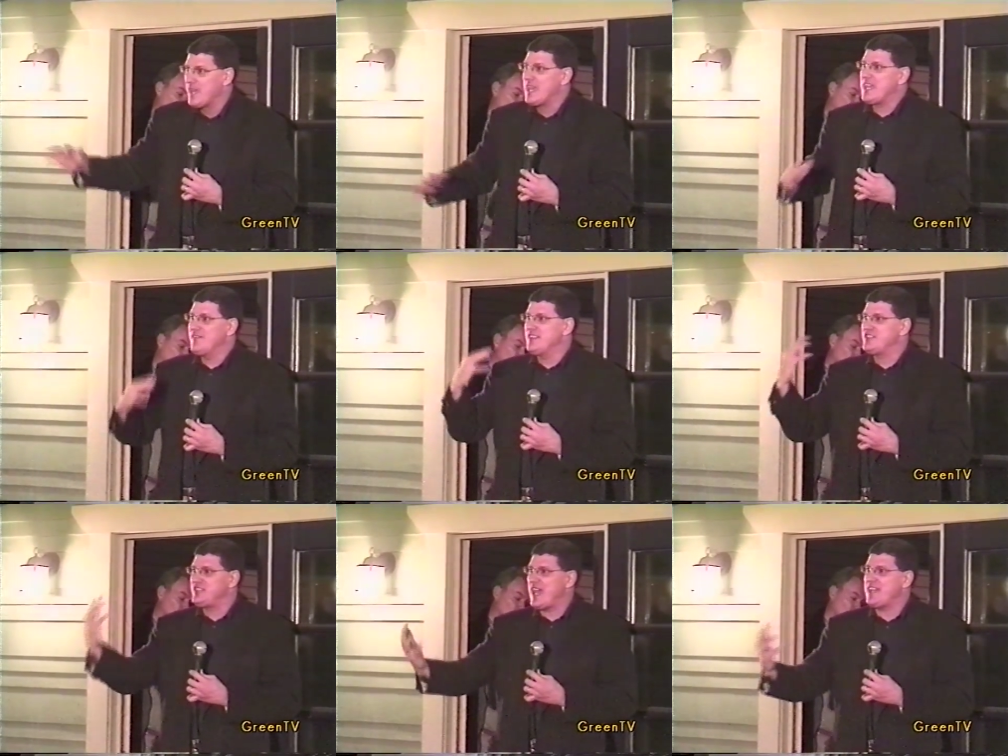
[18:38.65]
And given the
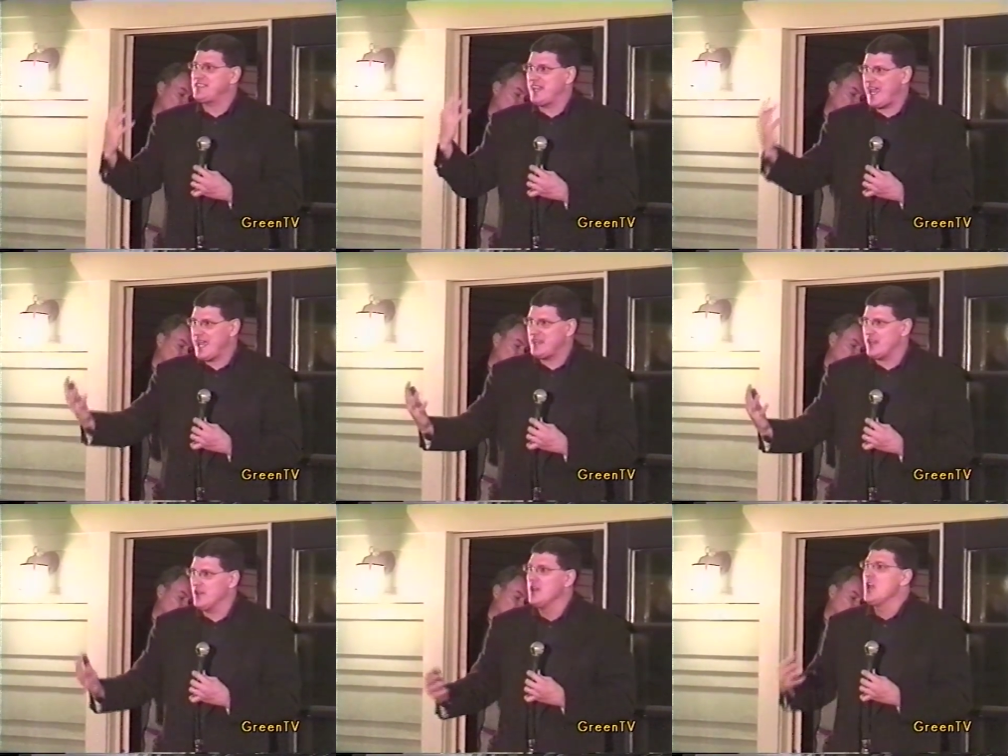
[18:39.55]
stakes at hand
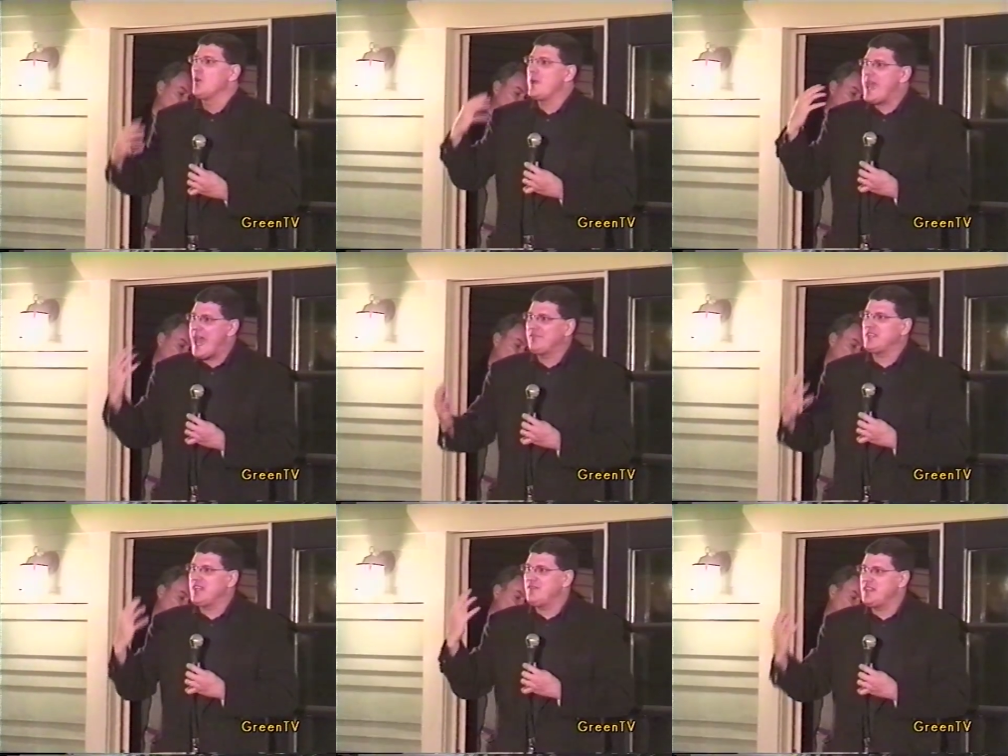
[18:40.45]
here, we have
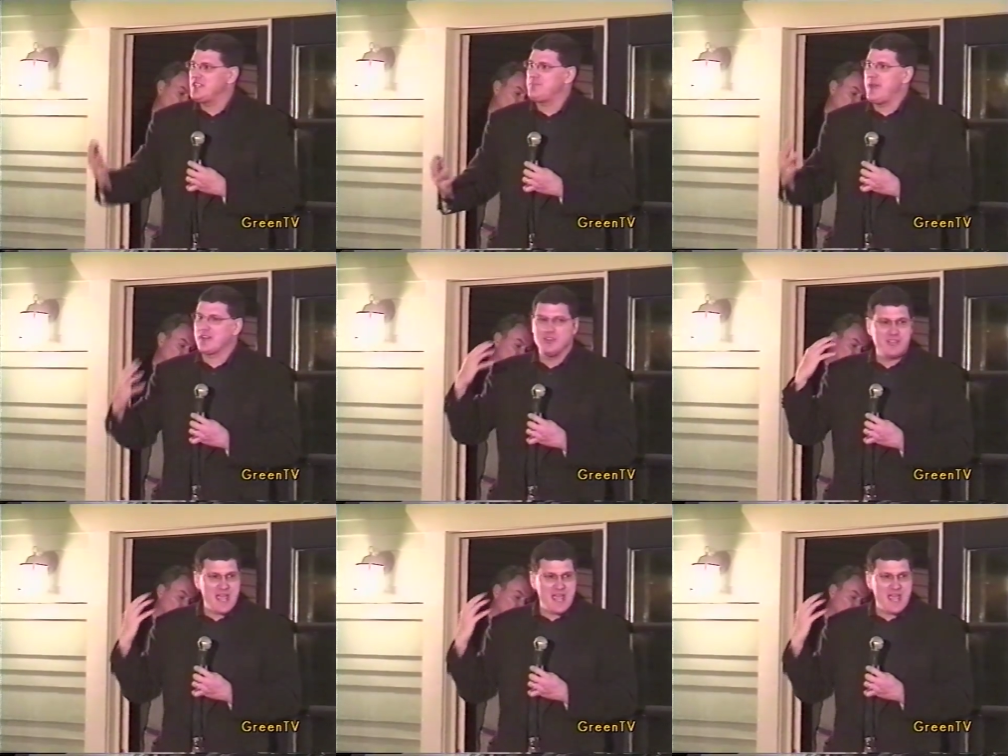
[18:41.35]
to give the inspectors